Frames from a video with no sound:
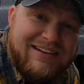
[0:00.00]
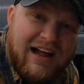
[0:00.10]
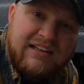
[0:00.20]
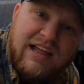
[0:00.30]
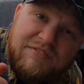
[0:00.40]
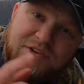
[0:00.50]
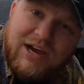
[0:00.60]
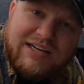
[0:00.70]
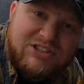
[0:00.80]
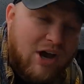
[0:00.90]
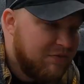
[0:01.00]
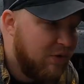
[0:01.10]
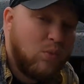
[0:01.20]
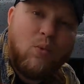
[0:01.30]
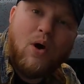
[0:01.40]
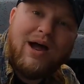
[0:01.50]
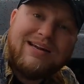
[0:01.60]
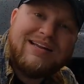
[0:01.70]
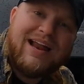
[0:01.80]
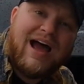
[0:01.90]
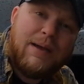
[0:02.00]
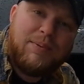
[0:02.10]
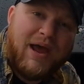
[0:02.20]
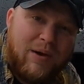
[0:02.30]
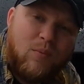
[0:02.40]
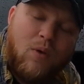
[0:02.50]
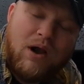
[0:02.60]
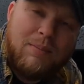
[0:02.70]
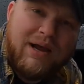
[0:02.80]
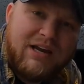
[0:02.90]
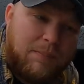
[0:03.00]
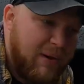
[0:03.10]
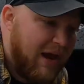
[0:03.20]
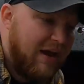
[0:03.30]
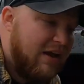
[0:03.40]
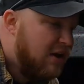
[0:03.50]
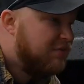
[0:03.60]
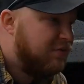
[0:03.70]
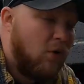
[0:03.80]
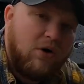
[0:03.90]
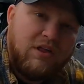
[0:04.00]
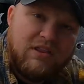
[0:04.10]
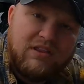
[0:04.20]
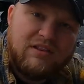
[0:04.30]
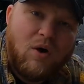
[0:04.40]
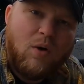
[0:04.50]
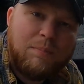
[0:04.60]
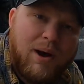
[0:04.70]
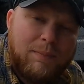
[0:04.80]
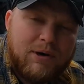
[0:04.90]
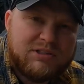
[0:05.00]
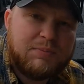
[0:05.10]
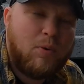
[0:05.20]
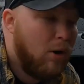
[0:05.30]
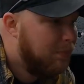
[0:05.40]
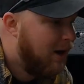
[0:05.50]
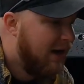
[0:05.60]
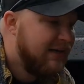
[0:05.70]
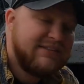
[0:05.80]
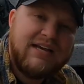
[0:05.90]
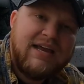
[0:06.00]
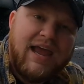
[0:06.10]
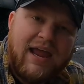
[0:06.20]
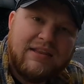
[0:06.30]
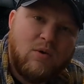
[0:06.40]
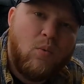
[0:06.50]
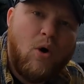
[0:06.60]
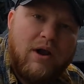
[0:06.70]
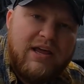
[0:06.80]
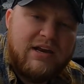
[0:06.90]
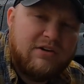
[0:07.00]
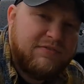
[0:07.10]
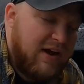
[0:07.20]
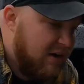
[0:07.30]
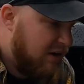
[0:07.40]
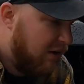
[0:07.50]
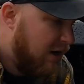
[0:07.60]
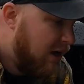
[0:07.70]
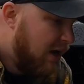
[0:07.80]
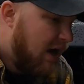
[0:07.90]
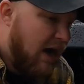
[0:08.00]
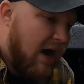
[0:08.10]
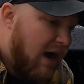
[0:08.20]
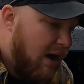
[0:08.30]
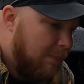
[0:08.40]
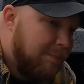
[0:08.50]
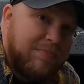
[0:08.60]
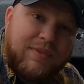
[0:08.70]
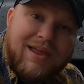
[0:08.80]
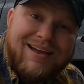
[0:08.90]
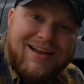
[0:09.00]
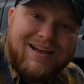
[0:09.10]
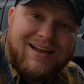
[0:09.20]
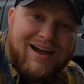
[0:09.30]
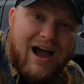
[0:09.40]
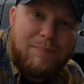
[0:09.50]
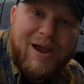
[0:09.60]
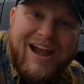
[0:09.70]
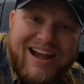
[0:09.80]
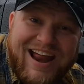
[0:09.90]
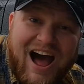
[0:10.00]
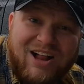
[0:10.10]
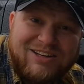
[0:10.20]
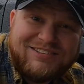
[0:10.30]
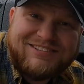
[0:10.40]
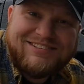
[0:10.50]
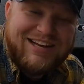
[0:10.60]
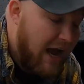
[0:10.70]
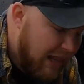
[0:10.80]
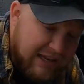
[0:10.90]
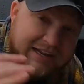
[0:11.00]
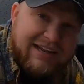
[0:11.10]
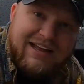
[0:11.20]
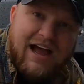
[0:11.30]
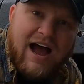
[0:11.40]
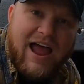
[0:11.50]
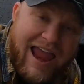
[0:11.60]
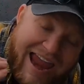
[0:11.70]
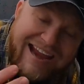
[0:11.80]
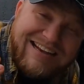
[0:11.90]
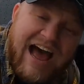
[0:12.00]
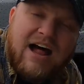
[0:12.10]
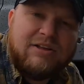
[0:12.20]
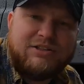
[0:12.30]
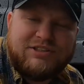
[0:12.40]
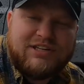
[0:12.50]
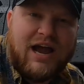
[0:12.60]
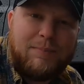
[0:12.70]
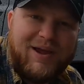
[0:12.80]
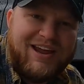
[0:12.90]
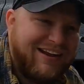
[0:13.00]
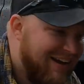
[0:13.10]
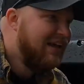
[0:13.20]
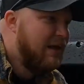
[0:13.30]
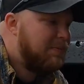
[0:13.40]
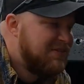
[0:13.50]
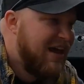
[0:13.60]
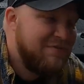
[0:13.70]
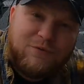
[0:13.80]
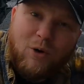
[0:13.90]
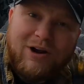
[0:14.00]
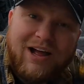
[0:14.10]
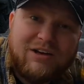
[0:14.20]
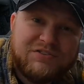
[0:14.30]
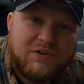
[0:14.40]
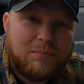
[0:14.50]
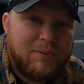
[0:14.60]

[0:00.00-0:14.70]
I left you guys off with what did I pay? What am I gonna pay for the lower bumper support brackets and the one inner fender? I paid $8. $8 I paid. He said $4 for the